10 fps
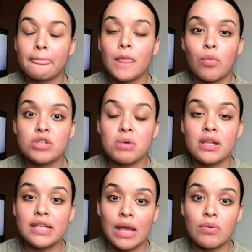the worst
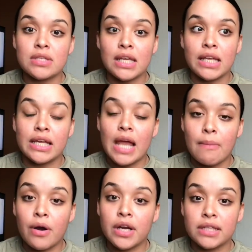part of the day was eating
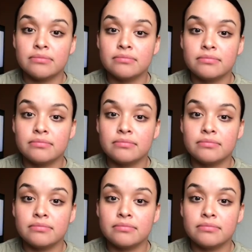an MRE.